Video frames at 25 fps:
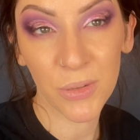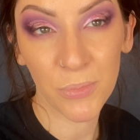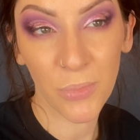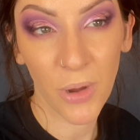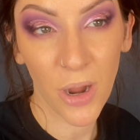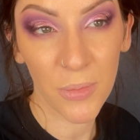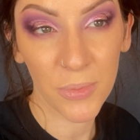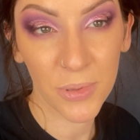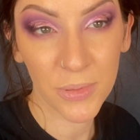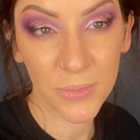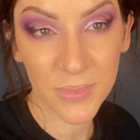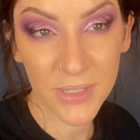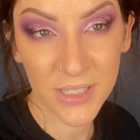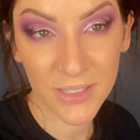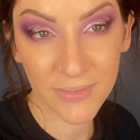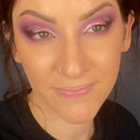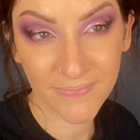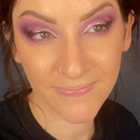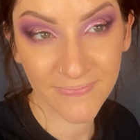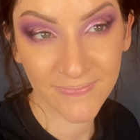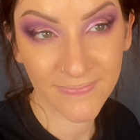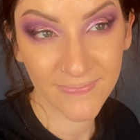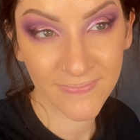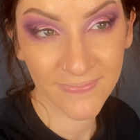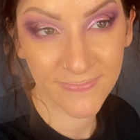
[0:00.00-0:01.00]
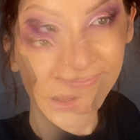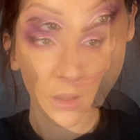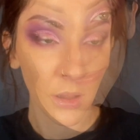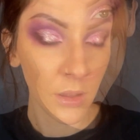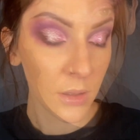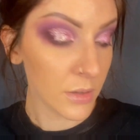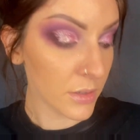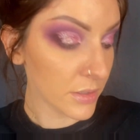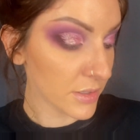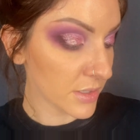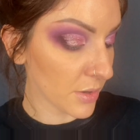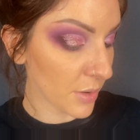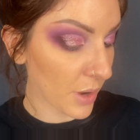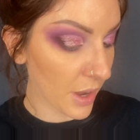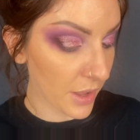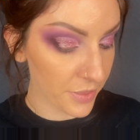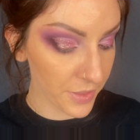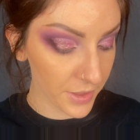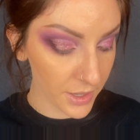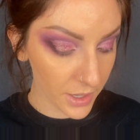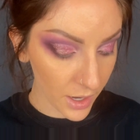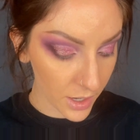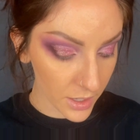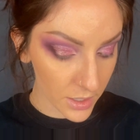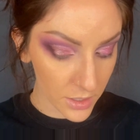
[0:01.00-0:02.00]
problems. So I
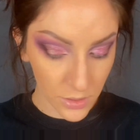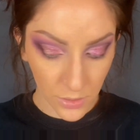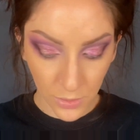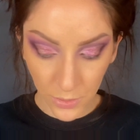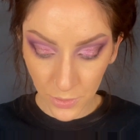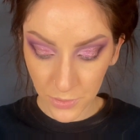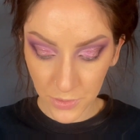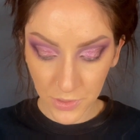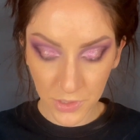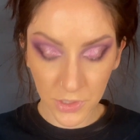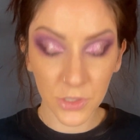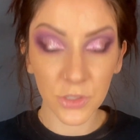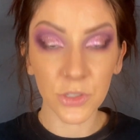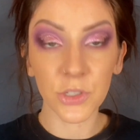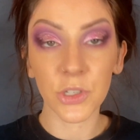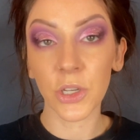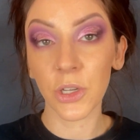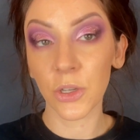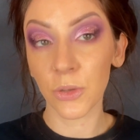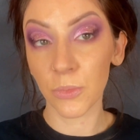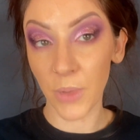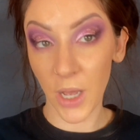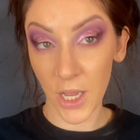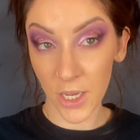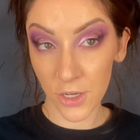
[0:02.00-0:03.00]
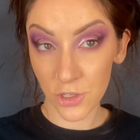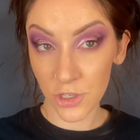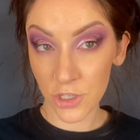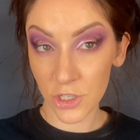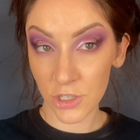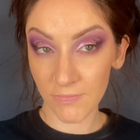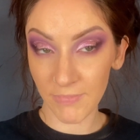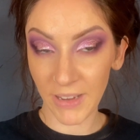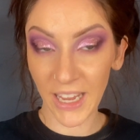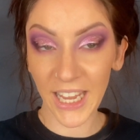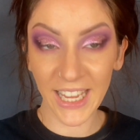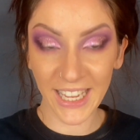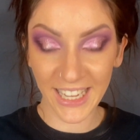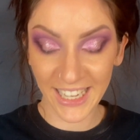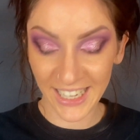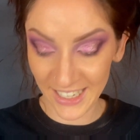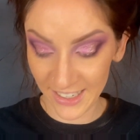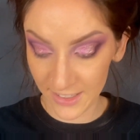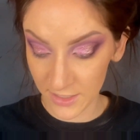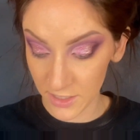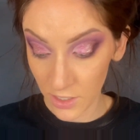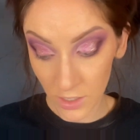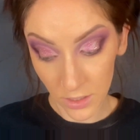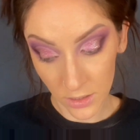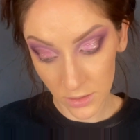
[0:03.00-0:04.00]
think I used too much,
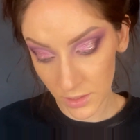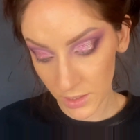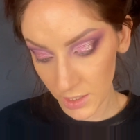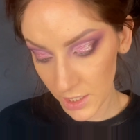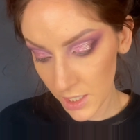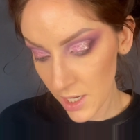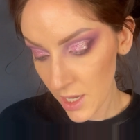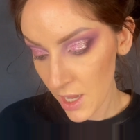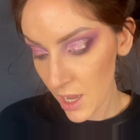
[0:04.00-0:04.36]
certainly.